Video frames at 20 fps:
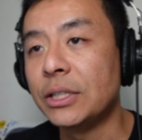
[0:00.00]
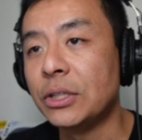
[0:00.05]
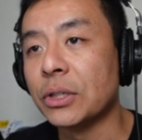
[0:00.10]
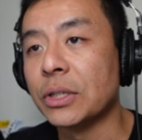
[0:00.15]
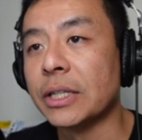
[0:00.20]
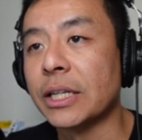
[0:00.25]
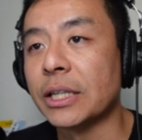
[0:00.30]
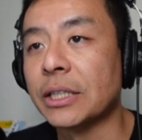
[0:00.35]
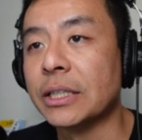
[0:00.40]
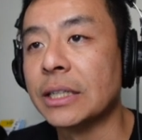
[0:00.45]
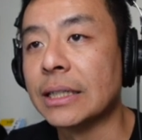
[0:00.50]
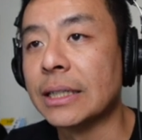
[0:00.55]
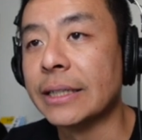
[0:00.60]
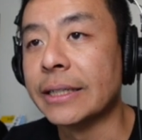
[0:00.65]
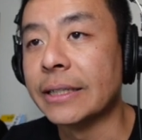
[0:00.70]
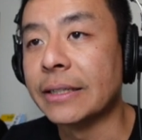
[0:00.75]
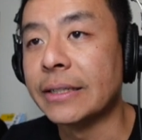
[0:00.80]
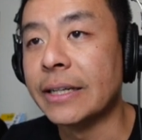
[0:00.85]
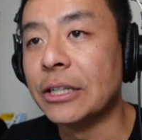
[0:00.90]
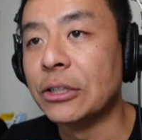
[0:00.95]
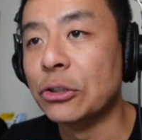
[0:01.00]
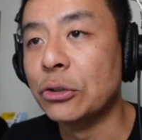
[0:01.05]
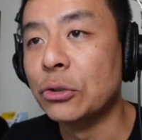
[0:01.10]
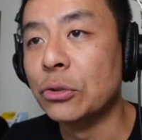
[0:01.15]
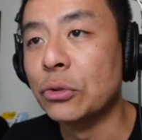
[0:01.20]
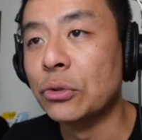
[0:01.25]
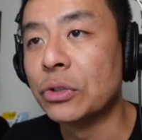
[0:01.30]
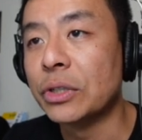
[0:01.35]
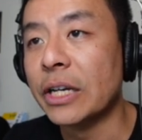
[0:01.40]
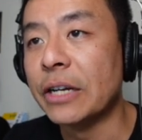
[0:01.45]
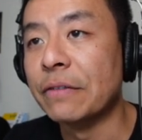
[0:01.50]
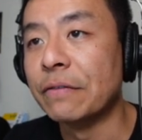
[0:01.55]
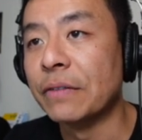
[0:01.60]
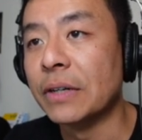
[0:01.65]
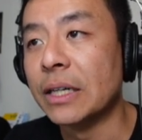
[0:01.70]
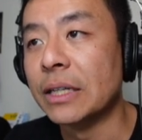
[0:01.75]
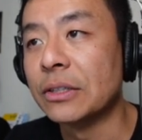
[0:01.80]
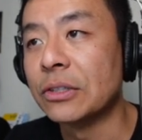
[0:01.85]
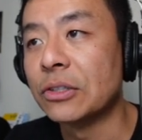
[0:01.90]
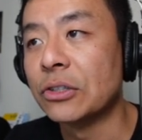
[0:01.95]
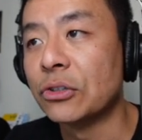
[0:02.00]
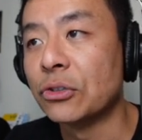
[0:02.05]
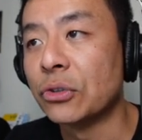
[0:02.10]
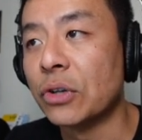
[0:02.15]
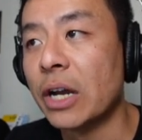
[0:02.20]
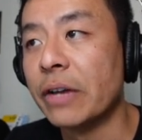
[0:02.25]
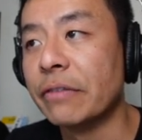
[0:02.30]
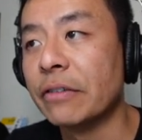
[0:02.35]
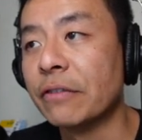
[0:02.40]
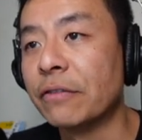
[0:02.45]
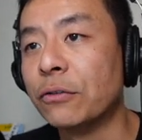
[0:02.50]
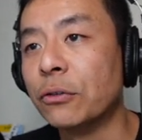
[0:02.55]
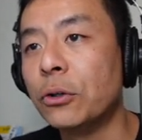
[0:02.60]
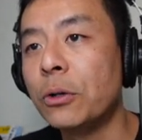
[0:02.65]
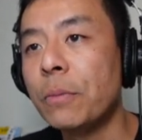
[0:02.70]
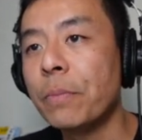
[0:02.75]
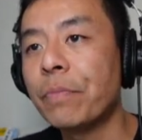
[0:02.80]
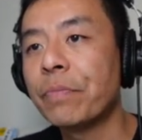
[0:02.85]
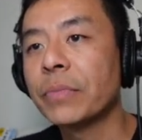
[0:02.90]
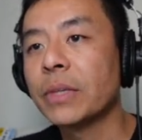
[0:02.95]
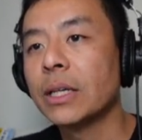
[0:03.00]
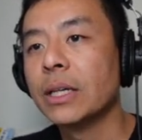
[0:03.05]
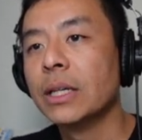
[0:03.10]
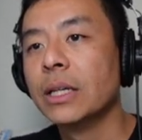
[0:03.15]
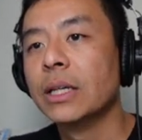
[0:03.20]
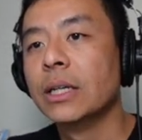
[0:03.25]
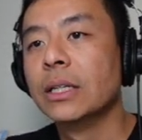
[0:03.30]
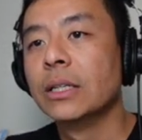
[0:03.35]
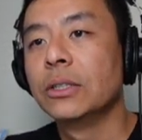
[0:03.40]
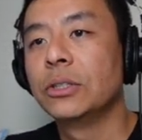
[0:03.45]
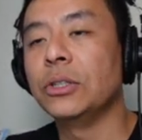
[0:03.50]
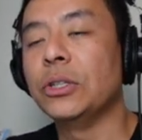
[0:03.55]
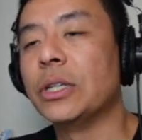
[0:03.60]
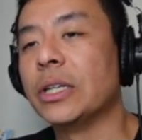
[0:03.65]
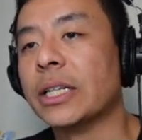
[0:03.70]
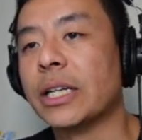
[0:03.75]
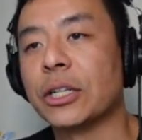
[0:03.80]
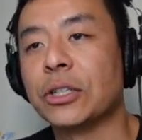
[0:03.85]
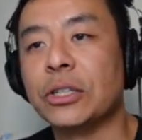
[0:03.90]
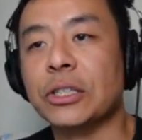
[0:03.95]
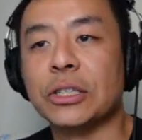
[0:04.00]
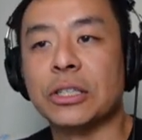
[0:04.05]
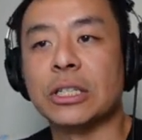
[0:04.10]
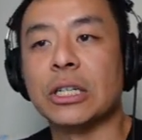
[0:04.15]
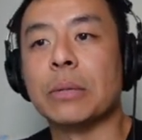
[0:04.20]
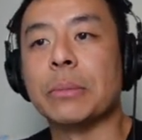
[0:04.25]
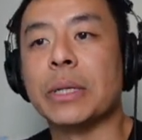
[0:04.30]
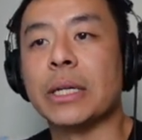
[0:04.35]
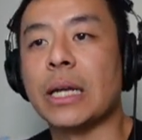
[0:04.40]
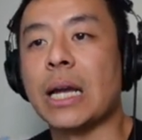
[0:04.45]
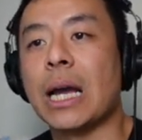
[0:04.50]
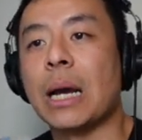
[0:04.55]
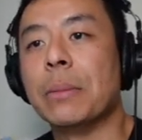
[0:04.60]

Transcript: you can actually click that Use Advanced Driving form. So you can actually determine how